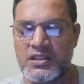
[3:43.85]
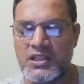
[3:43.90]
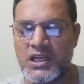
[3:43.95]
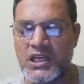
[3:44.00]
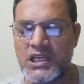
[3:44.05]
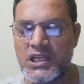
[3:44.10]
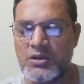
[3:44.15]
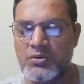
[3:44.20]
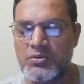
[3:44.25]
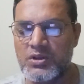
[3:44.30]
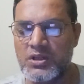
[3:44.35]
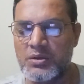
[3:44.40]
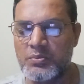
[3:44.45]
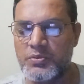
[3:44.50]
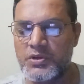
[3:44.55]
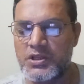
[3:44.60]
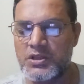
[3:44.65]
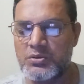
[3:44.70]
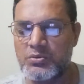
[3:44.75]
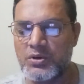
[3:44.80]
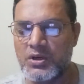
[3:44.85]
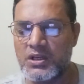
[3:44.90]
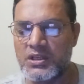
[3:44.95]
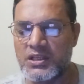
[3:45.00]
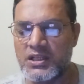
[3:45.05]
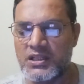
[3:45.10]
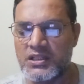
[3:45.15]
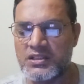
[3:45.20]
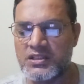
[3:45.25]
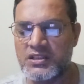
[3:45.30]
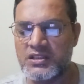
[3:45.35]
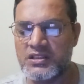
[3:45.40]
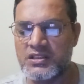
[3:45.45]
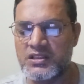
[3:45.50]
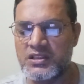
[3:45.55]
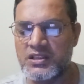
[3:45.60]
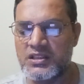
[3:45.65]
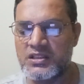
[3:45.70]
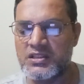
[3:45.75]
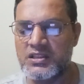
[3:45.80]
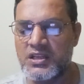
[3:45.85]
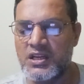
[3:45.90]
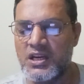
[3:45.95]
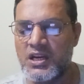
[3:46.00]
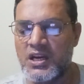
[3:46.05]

their unique visual characteristics,